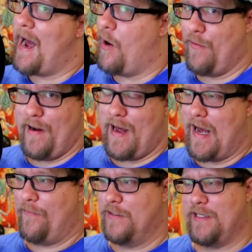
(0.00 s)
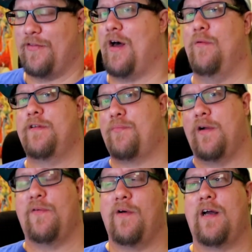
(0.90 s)
hour and a half, which I thought was
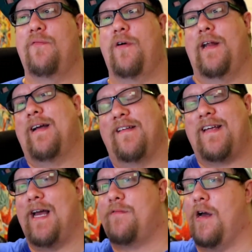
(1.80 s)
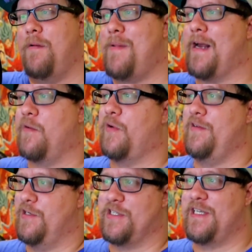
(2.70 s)
pretty fucking funny because they kept cutting back to
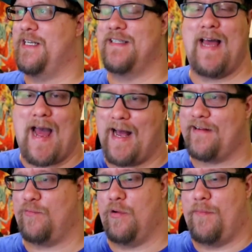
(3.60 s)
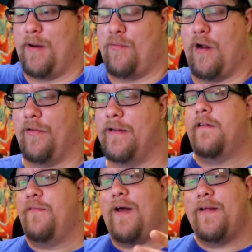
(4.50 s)
Frieza just getting his ass whooped by Broly. So
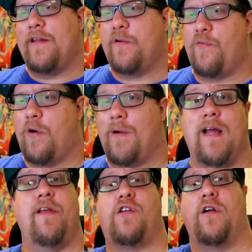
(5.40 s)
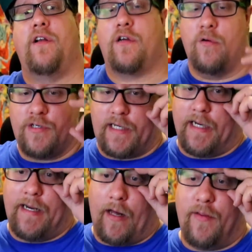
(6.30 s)
they finally get their form right and they turn into
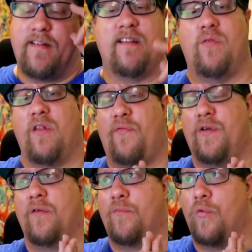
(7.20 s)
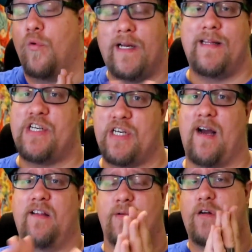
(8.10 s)
Gogeta. Now this is where the film really
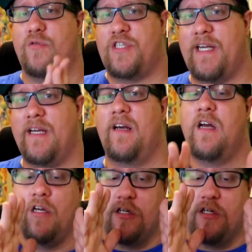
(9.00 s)
shines. When Gogeta